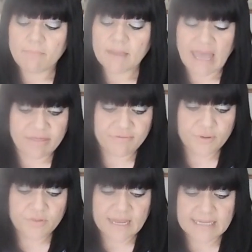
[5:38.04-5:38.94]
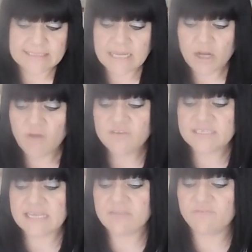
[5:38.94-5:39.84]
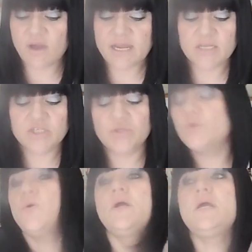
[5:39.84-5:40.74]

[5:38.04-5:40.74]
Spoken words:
get through this. And obviously, financial